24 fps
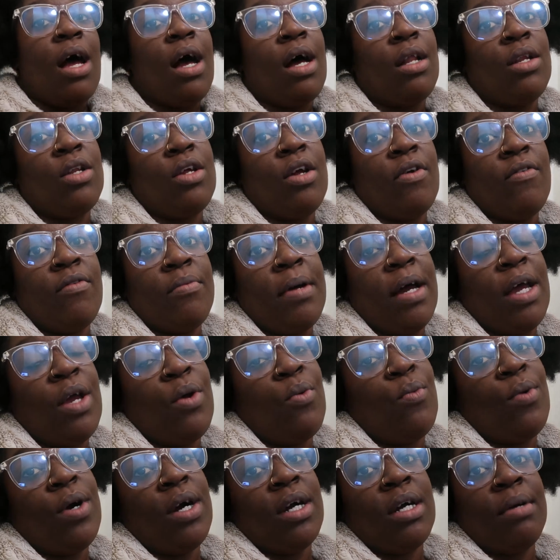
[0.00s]
Hello
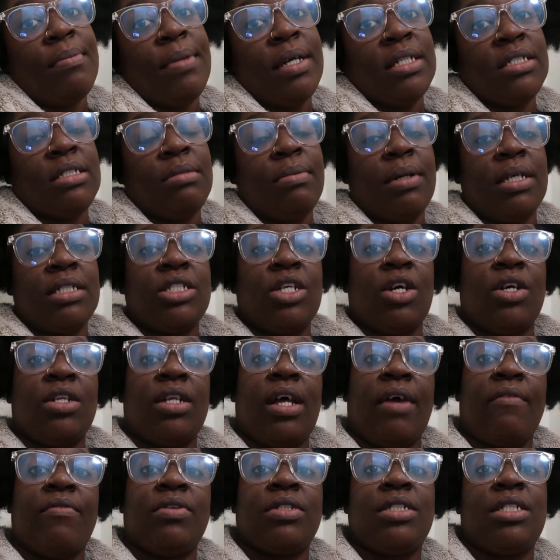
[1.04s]
everybody, welcome back to my
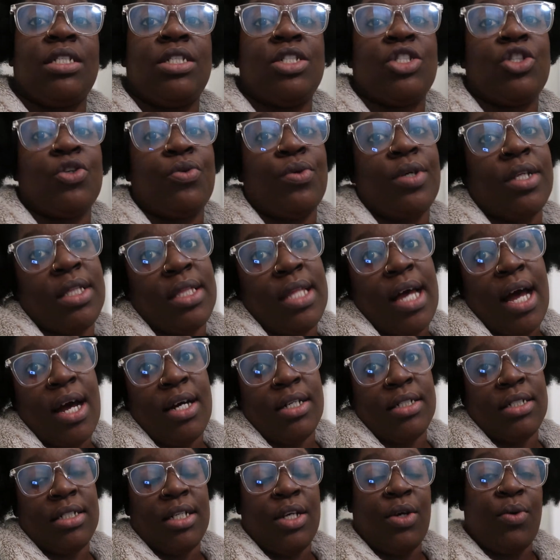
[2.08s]
channel, Life with Tisha
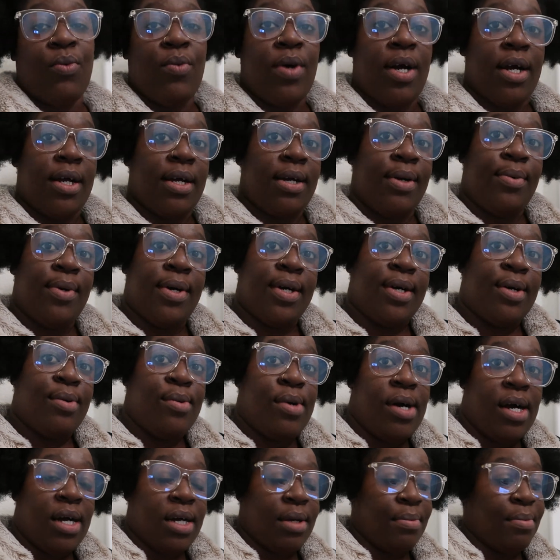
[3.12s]
1000. Welcome
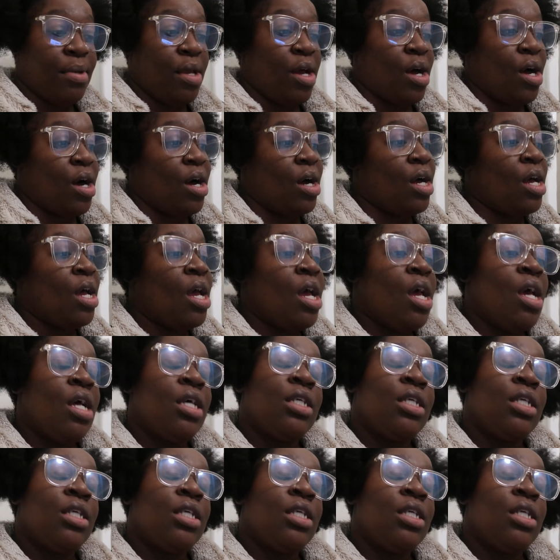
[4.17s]
y'all.